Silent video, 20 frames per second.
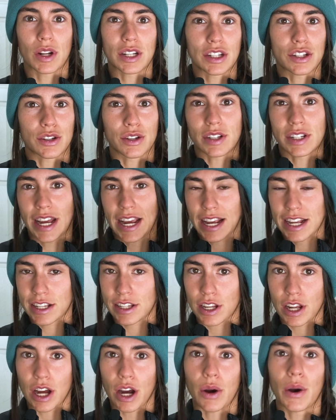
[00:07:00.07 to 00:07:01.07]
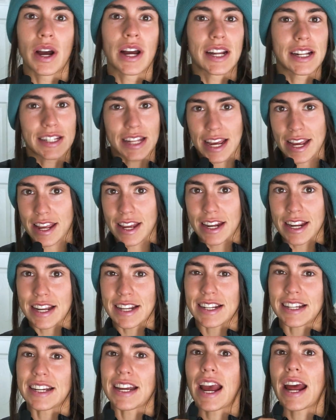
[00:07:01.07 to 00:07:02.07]
wants to take it slow, take it
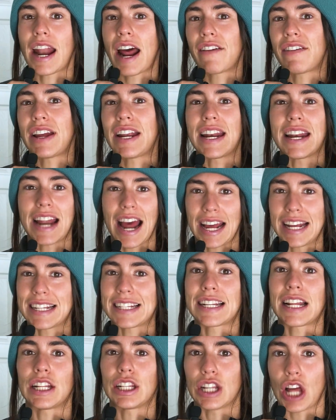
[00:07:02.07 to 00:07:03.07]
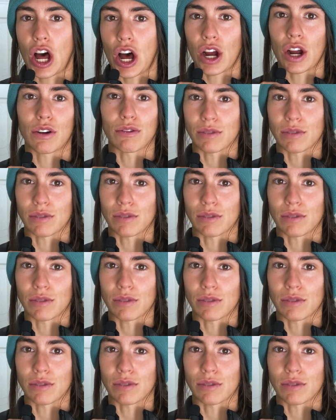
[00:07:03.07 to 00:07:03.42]
easy, and have a nice long